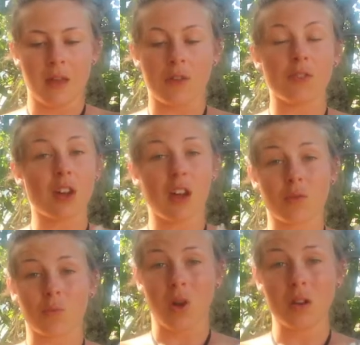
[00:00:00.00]
If you
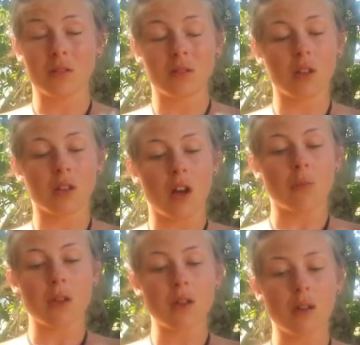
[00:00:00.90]
guys want a
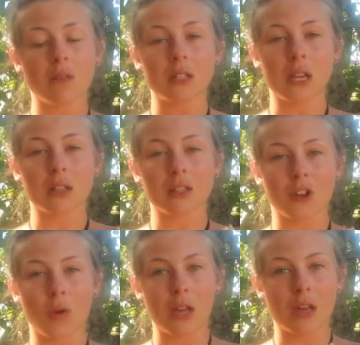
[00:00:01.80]
copy of the Daily
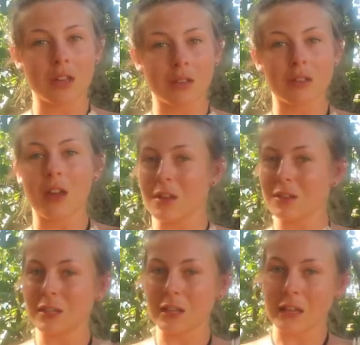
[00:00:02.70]
Stoic, there
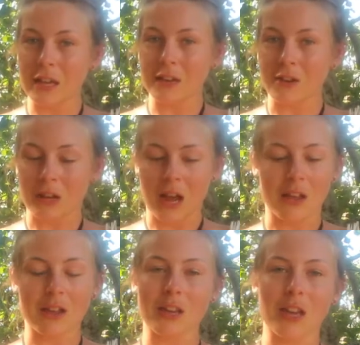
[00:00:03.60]
is a link on how
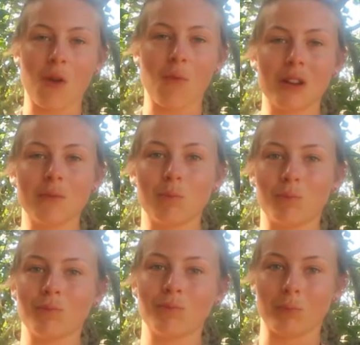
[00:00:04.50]
you can get one
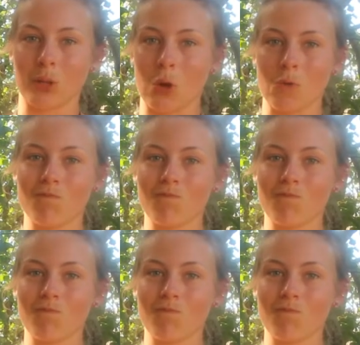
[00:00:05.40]
below.